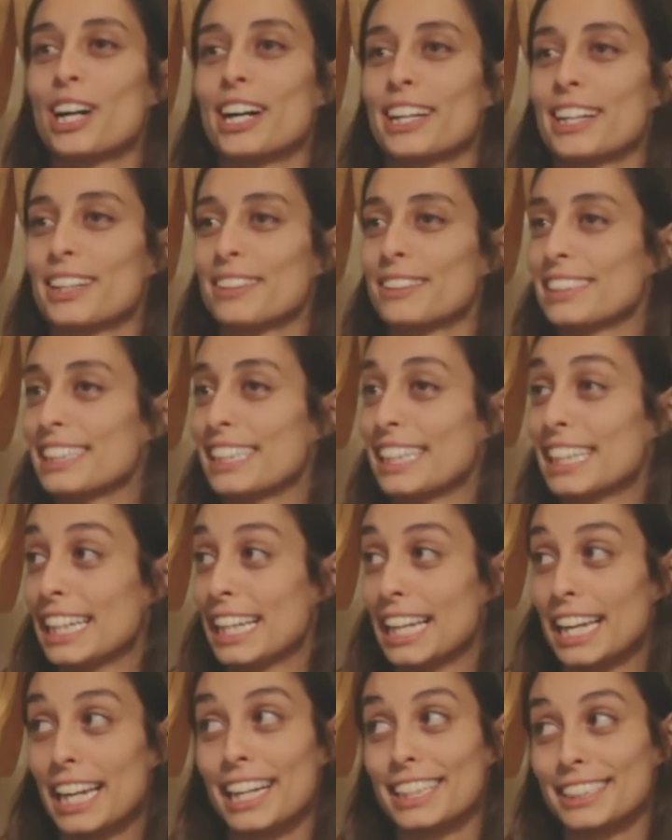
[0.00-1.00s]
Johanna,
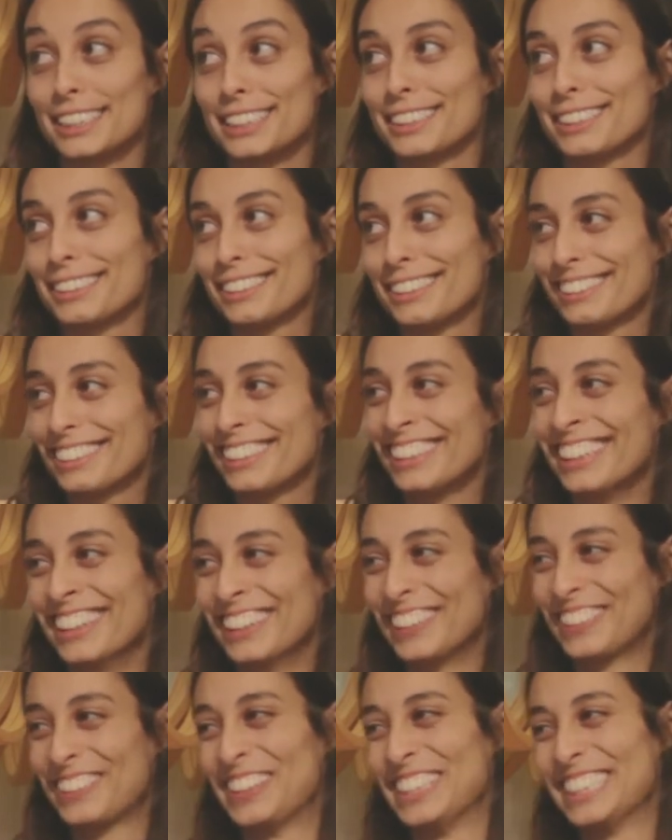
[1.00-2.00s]
the last
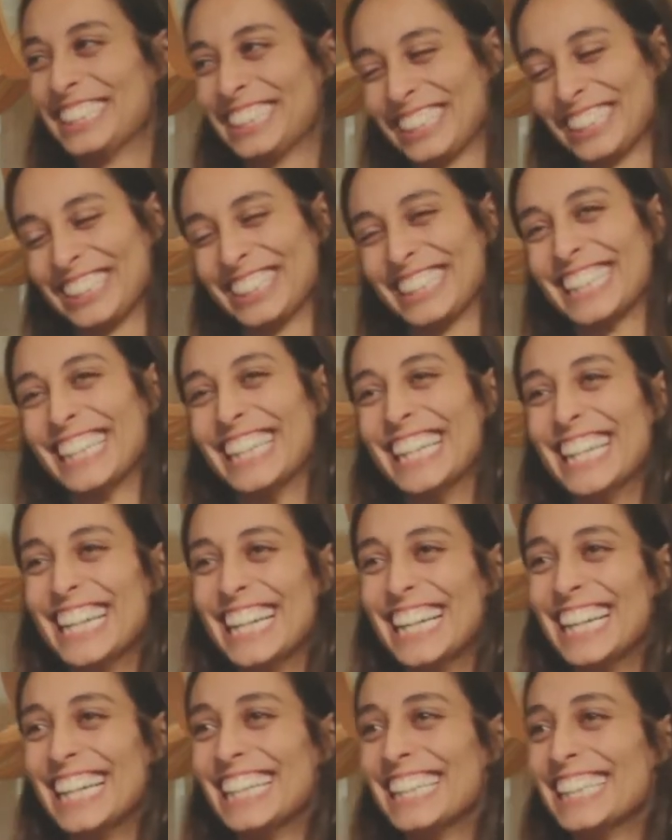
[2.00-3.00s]
question
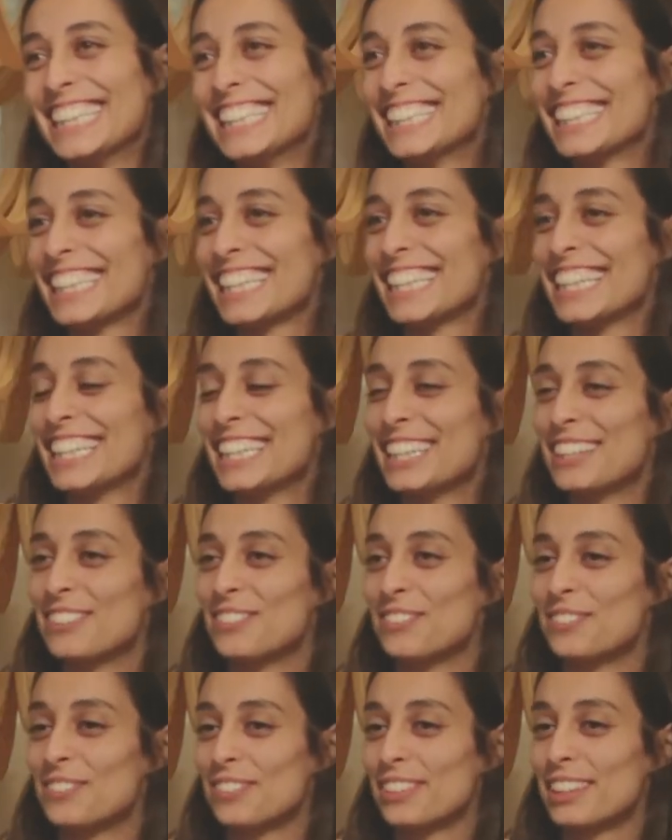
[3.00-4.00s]
is
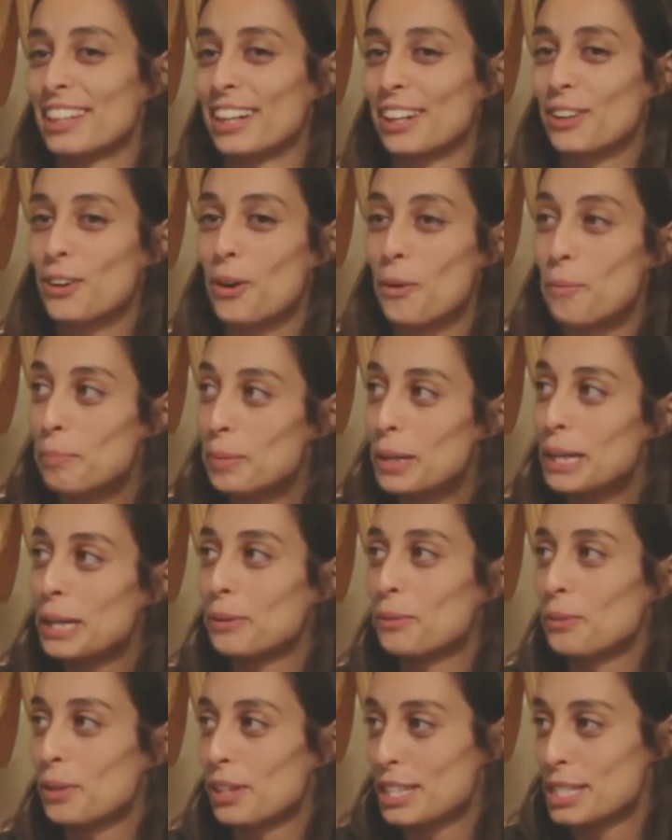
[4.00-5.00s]

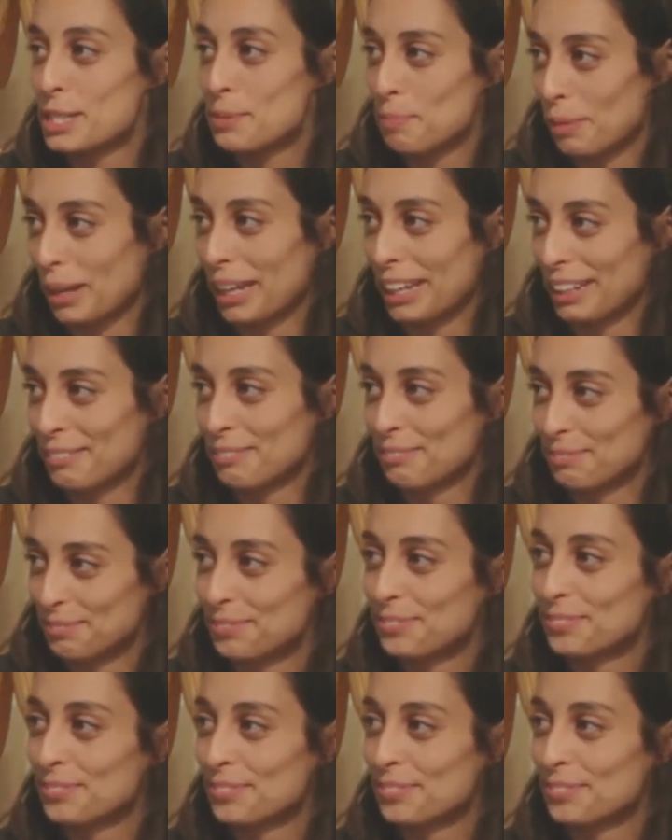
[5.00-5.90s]
comparing with Spain.